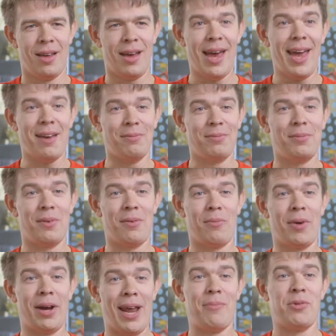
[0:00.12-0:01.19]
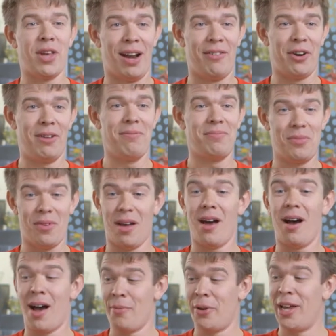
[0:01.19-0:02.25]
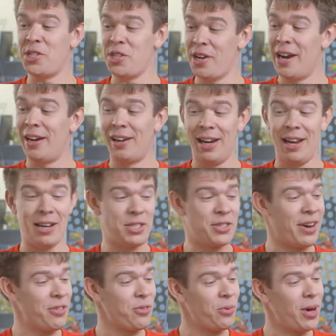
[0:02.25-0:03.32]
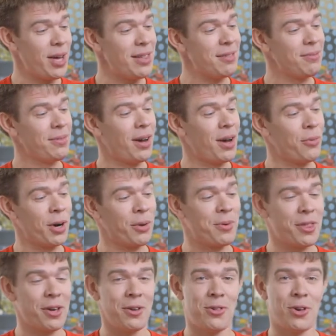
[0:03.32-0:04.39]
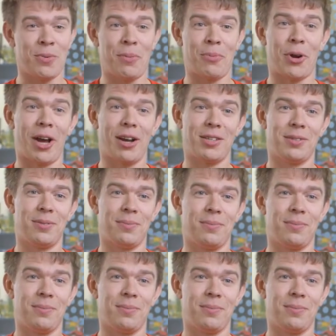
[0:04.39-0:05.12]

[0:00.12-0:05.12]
Hey, my name is Alvar. I'm an engineering lead at TransferWise. I work with consumer product.